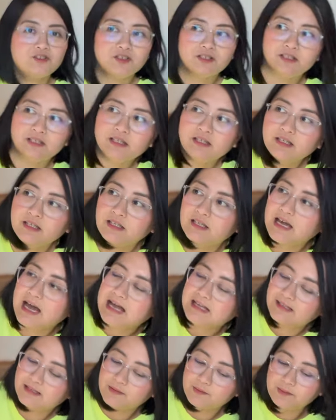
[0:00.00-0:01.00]
Angelique,
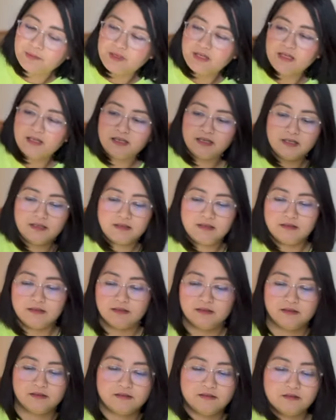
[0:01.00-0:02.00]
Ate May.
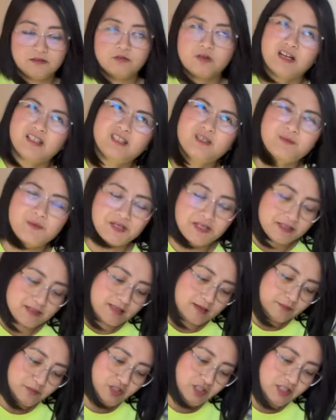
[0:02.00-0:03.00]
No, I think it's
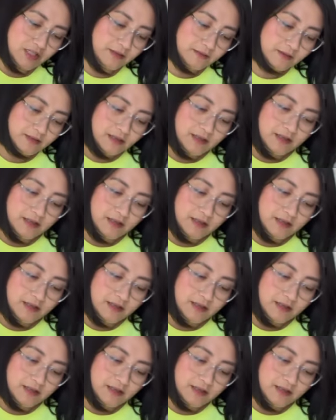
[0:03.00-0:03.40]
Namshi.